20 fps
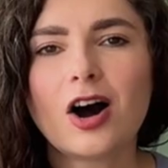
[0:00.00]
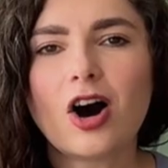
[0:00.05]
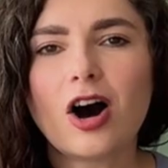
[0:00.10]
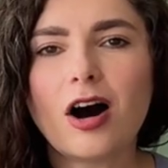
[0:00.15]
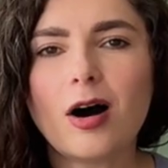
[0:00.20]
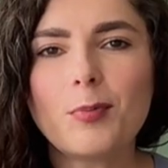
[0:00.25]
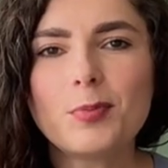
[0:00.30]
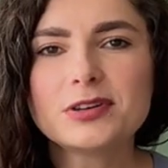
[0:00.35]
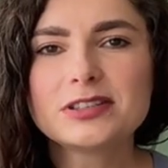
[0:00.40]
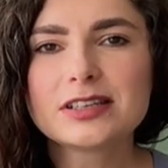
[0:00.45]

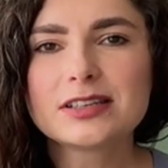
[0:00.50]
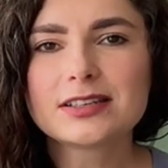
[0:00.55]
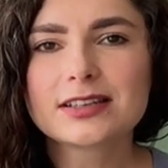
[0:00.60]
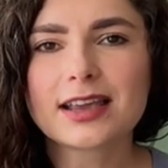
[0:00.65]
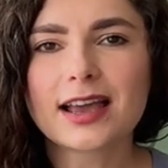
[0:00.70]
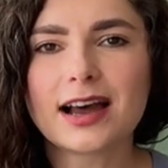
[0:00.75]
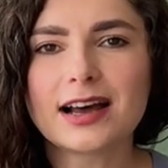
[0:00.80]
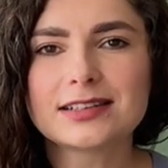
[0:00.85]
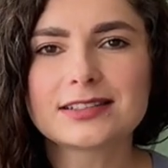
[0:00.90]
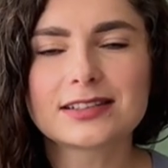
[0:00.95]
Opposite
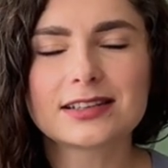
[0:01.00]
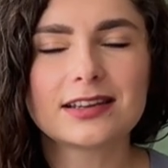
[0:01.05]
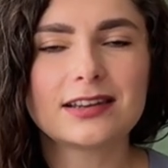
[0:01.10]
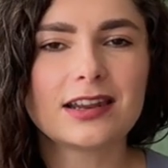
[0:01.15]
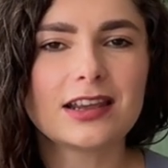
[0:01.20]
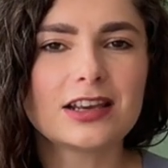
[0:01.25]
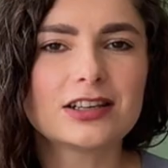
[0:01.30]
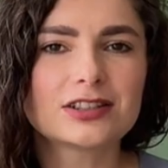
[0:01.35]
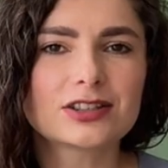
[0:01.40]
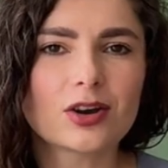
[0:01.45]

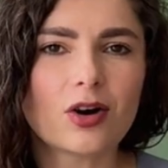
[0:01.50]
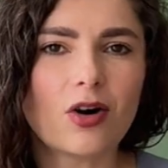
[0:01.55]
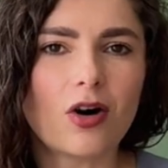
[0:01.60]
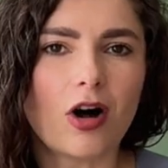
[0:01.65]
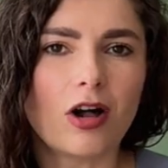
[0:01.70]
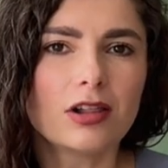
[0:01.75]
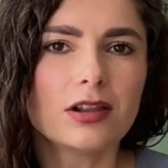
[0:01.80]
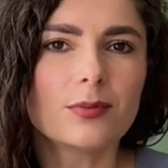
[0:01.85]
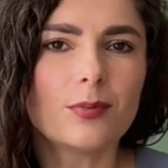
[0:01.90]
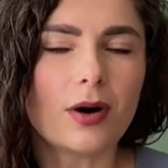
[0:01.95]
castling is
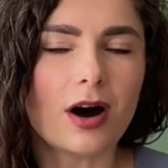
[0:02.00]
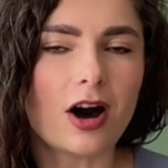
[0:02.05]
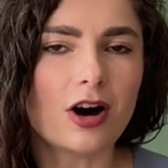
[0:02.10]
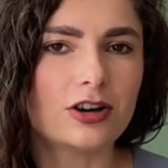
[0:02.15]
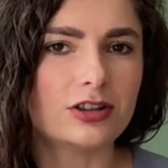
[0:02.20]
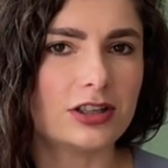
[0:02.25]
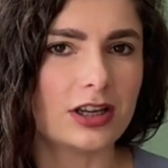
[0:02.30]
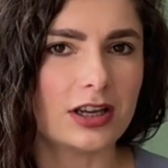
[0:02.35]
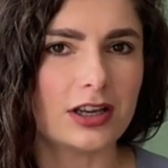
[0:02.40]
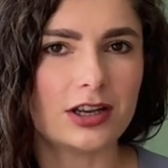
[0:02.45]
all
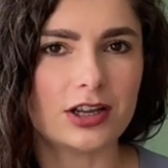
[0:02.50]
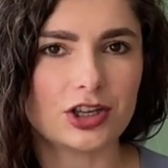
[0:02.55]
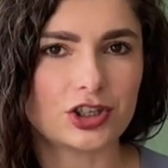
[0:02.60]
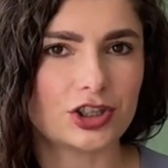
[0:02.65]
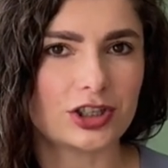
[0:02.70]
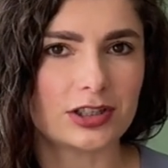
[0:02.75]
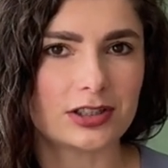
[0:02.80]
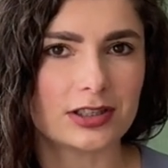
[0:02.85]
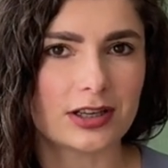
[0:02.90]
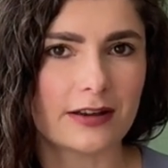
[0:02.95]
about
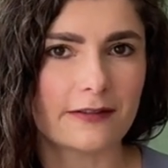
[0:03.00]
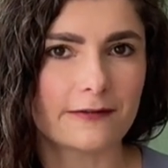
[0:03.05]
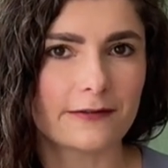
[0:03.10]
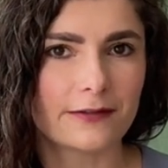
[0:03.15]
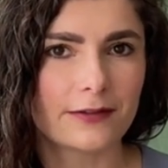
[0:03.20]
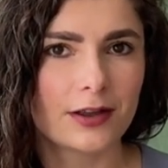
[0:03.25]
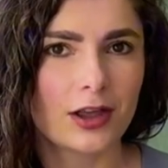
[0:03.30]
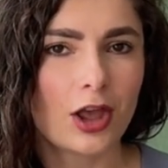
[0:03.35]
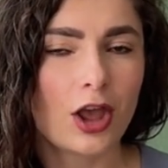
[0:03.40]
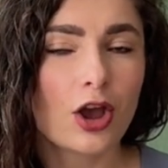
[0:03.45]
initiative.
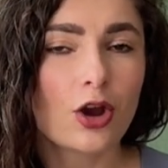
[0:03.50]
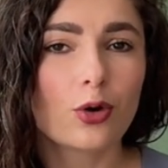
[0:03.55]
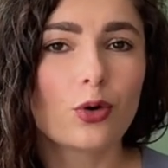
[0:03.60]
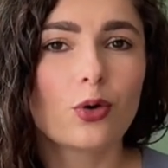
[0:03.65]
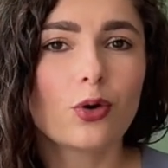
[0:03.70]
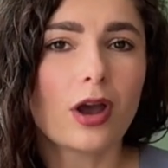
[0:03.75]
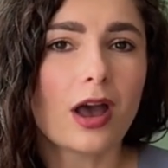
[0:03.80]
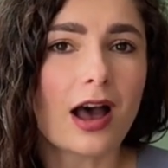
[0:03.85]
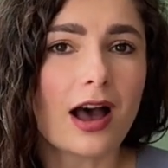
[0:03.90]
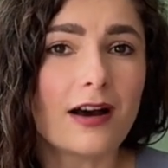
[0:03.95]

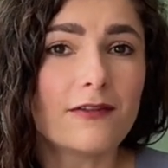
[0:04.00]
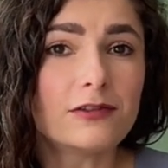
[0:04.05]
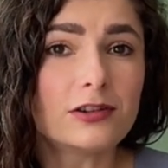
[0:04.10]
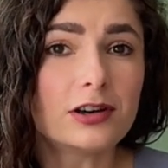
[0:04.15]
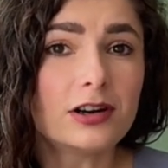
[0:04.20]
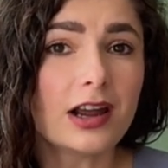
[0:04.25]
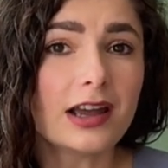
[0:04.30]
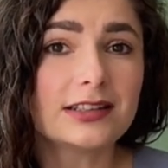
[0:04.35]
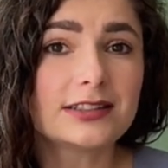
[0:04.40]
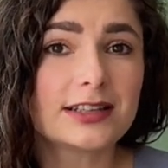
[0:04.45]

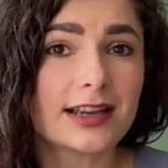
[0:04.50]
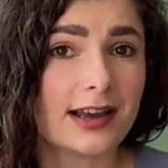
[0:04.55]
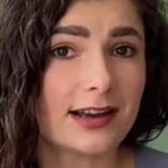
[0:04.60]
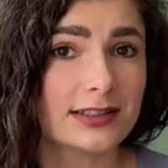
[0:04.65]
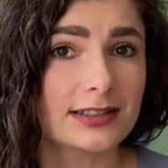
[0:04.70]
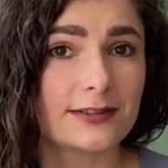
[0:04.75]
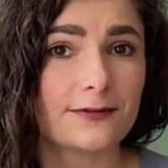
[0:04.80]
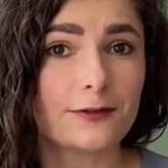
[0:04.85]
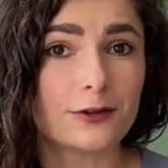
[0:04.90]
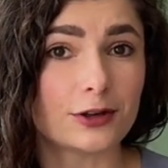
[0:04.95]
Whoever
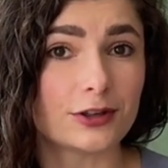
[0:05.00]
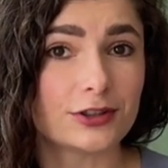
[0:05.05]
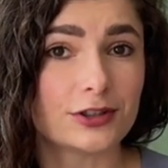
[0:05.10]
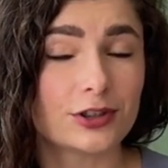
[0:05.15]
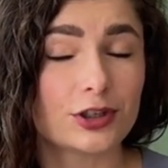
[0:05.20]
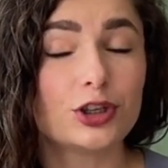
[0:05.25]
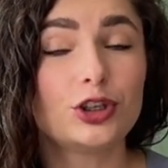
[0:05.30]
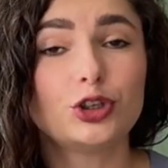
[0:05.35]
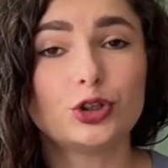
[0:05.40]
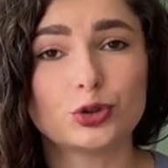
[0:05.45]
attacks
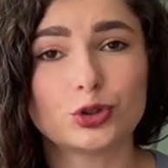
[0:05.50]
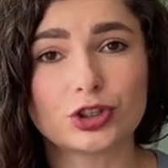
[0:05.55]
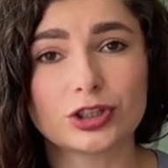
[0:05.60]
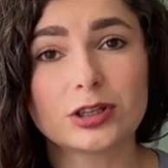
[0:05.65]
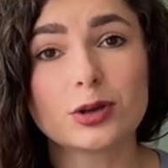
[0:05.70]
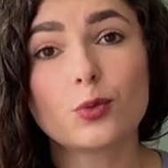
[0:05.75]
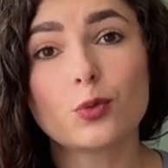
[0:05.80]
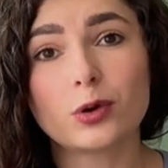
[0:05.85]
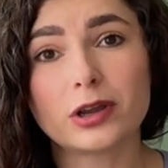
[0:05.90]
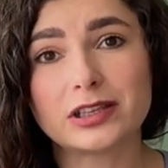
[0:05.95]
first
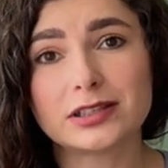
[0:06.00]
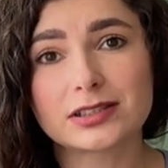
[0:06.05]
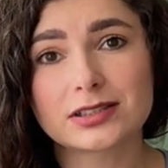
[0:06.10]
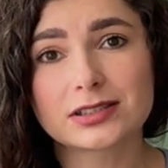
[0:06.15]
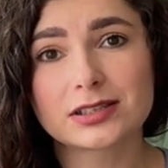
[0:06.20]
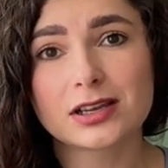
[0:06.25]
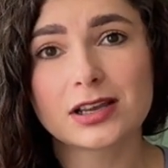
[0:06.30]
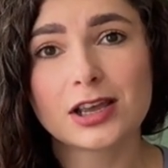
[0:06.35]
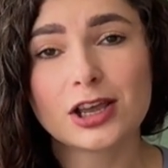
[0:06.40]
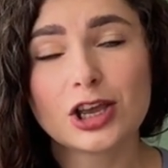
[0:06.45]
usually
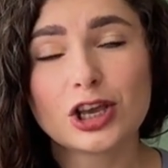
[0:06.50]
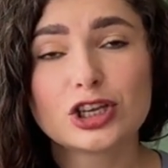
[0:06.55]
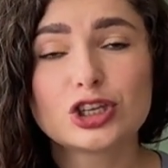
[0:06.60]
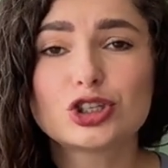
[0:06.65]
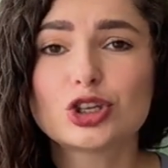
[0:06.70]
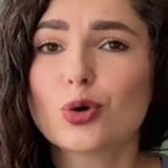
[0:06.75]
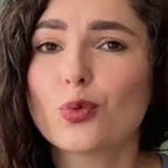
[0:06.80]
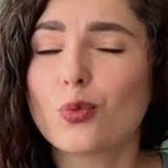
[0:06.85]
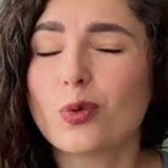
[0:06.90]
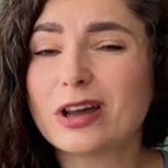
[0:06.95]
wins.
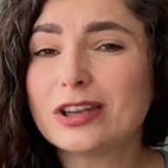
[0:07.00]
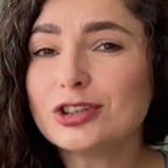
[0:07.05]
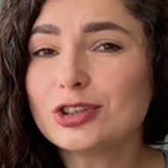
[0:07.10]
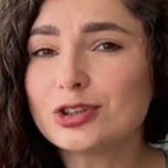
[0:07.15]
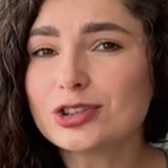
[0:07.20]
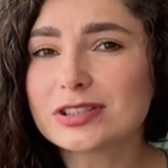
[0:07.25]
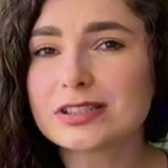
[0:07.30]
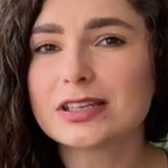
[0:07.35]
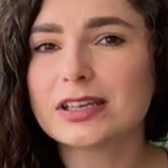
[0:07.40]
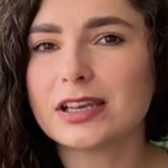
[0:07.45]
So when you
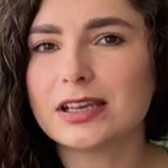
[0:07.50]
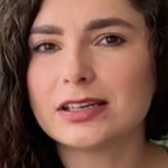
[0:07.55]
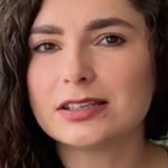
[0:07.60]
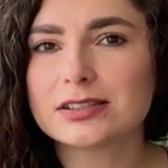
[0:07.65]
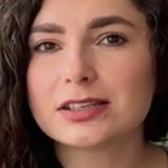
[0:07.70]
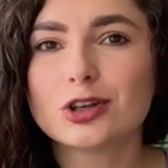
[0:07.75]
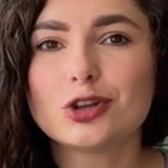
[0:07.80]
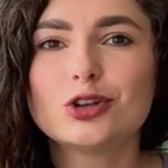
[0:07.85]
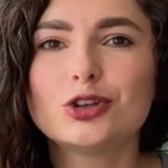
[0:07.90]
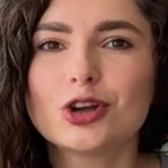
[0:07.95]
see
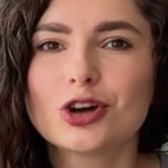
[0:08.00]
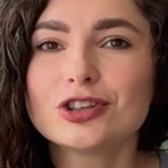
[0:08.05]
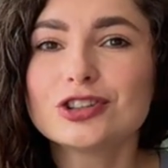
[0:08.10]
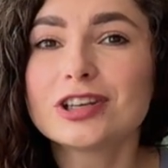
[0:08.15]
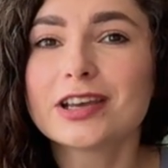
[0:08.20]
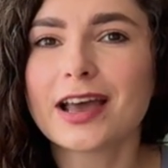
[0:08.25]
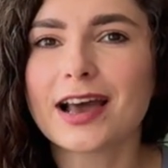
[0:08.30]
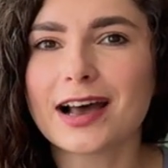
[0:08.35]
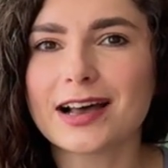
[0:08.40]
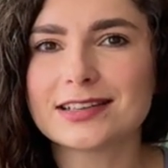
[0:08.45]
it, don't
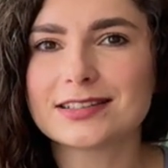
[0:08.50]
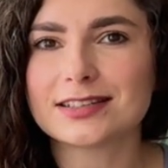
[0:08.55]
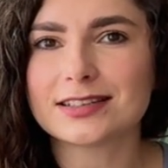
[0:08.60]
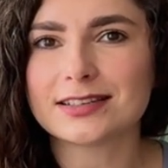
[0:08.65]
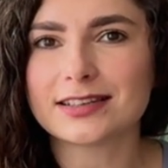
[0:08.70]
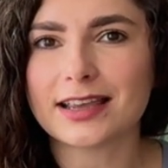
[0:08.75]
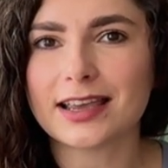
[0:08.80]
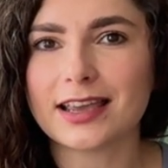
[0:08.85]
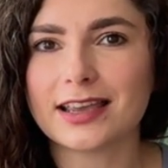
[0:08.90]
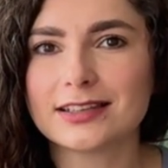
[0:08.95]

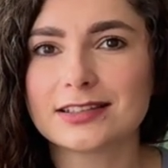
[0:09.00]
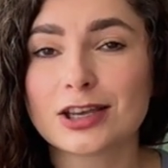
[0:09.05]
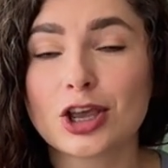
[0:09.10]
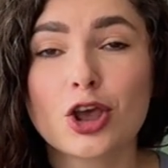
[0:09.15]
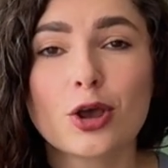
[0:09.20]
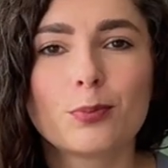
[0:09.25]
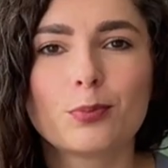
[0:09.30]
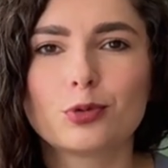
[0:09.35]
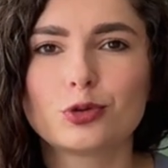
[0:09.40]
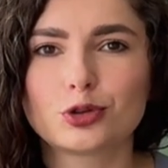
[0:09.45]
hesitate,
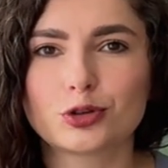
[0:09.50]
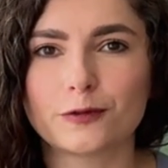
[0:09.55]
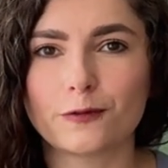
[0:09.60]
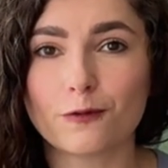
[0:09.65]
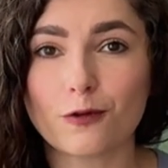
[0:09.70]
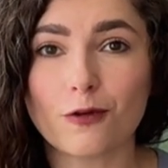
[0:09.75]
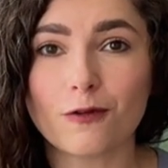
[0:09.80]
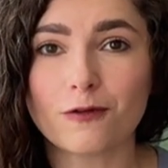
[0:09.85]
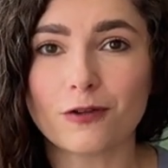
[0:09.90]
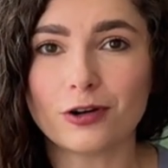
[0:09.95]
push
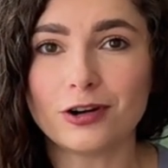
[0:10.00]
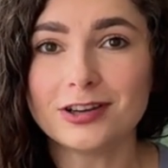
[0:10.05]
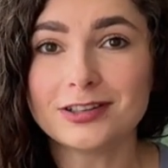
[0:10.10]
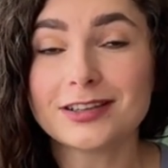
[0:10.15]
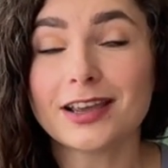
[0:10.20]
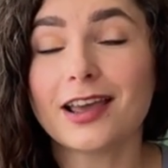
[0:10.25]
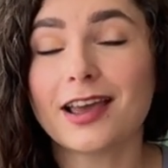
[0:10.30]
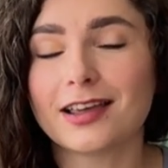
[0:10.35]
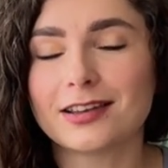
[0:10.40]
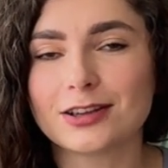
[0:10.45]
forward
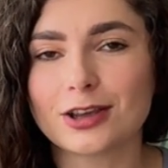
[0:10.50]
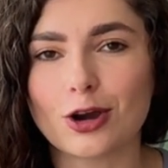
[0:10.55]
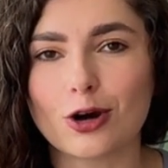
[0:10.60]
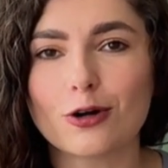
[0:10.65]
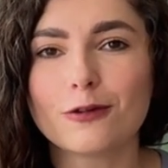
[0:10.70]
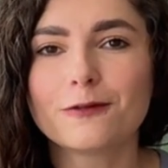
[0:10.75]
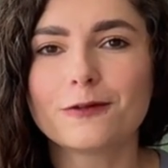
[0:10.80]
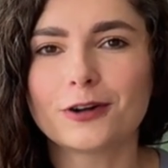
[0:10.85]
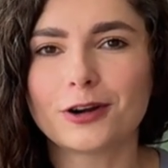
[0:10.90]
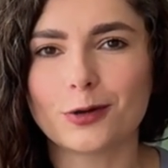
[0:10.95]
and
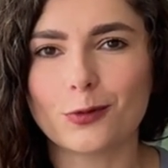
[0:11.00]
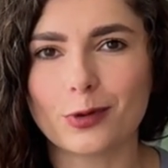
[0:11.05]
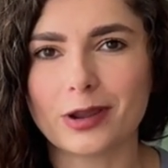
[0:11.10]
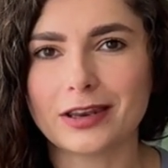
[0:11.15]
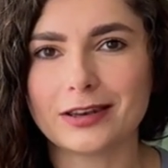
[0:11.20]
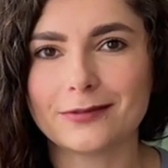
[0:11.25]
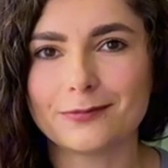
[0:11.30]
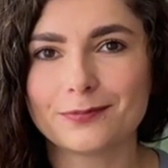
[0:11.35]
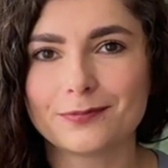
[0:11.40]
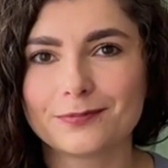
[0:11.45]
go for a win.
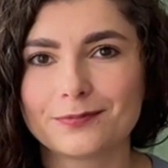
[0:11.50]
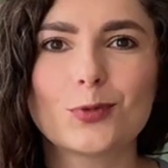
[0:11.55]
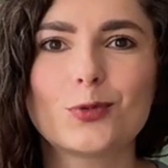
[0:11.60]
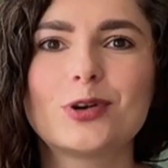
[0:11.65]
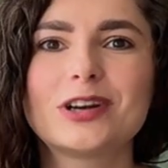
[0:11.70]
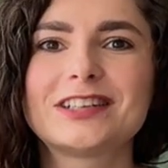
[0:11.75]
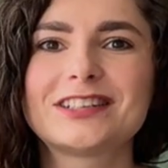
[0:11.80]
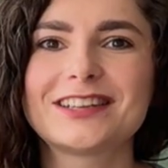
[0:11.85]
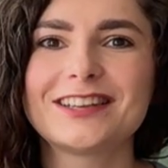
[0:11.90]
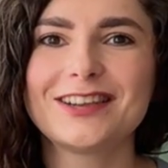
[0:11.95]

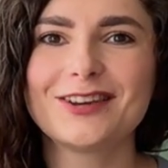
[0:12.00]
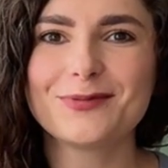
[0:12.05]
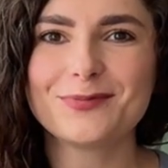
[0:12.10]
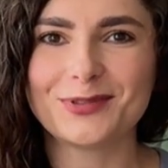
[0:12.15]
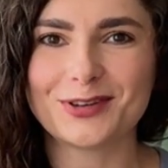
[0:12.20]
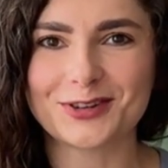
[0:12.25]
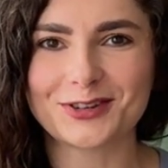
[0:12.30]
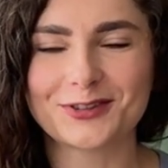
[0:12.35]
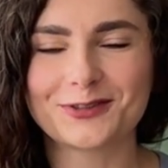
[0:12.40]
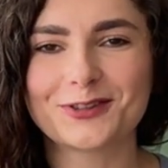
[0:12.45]
Wishing you
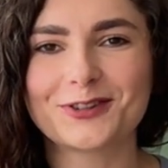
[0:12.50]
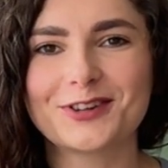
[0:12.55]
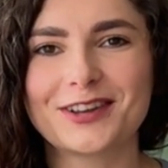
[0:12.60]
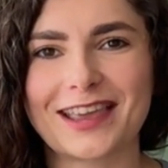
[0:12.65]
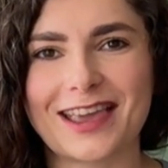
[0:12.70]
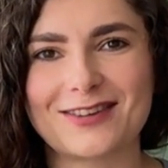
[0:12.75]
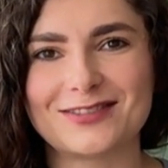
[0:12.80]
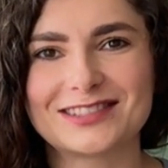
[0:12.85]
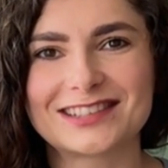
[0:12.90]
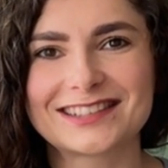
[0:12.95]
beautiful
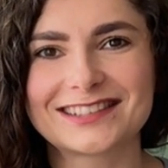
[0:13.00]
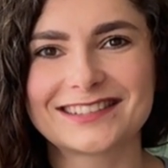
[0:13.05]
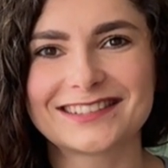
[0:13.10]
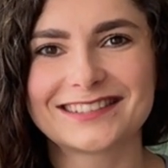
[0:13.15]
games.